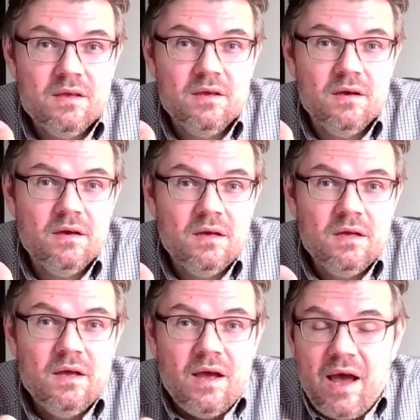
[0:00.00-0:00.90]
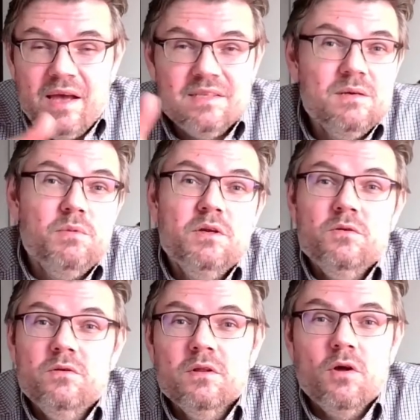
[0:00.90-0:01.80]
yeah, I simply do
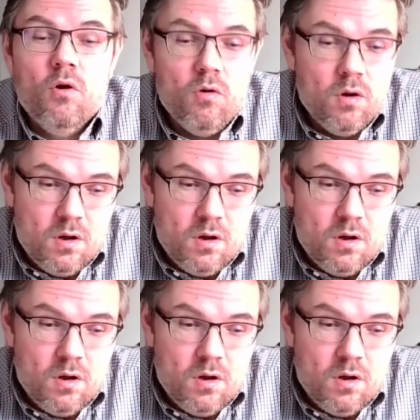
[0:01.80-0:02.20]
not know